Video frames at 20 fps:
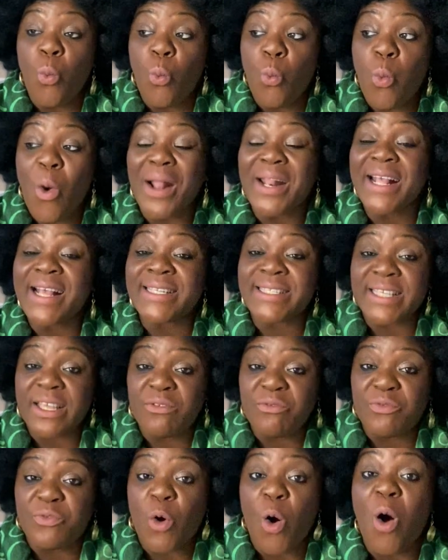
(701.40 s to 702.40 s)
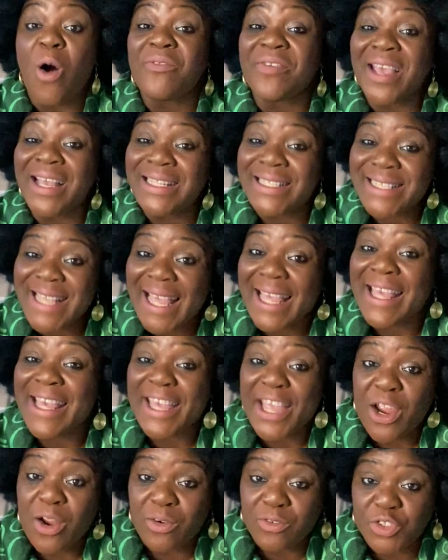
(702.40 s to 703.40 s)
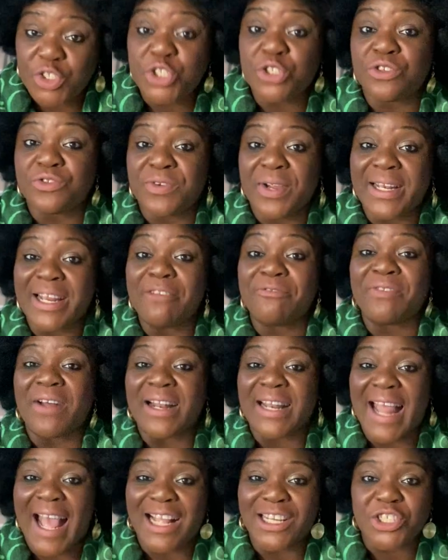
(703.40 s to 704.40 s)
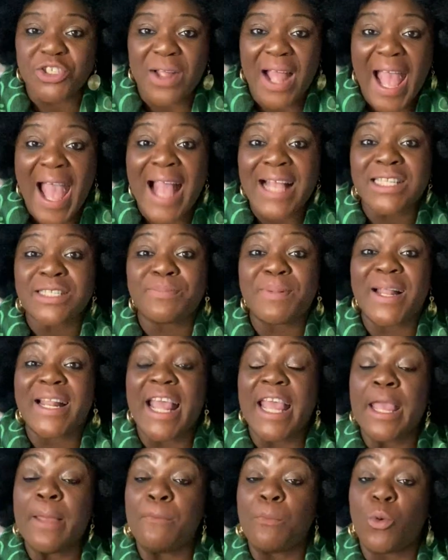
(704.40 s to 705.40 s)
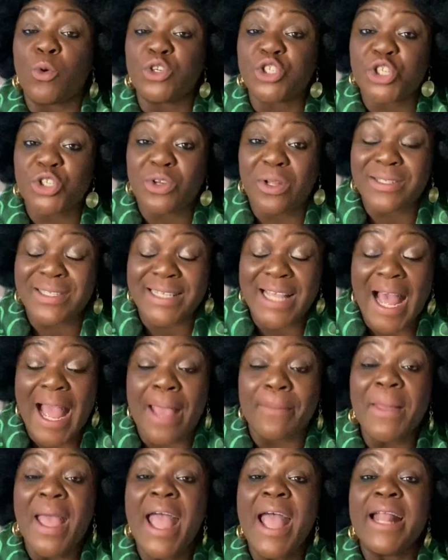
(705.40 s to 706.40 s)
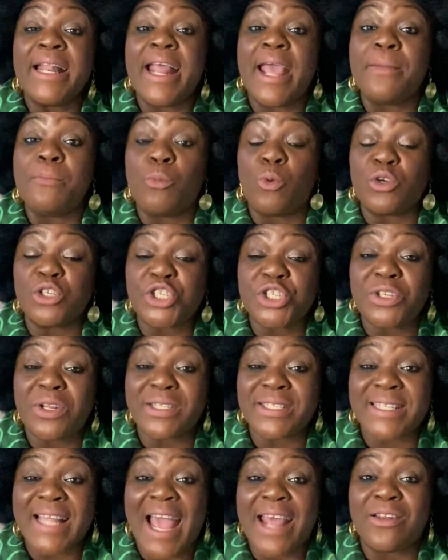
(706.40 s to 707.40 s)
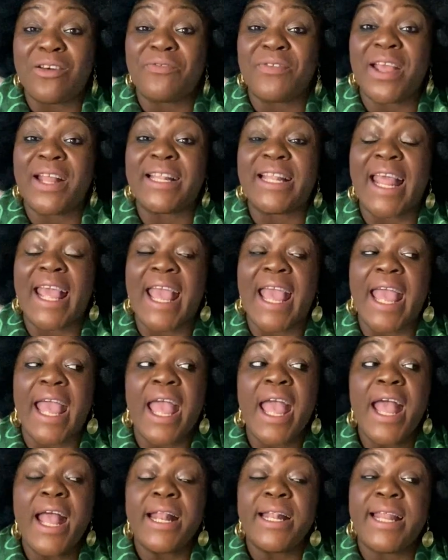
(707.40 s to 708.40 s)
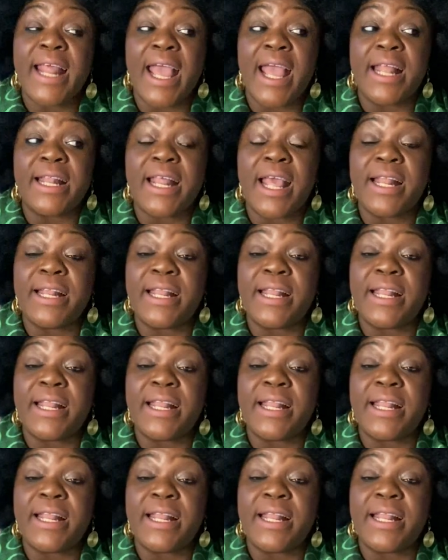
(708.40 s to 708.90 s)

what is involved in taking care of children, the financial aspect, the emotional time, the emotional side of it, the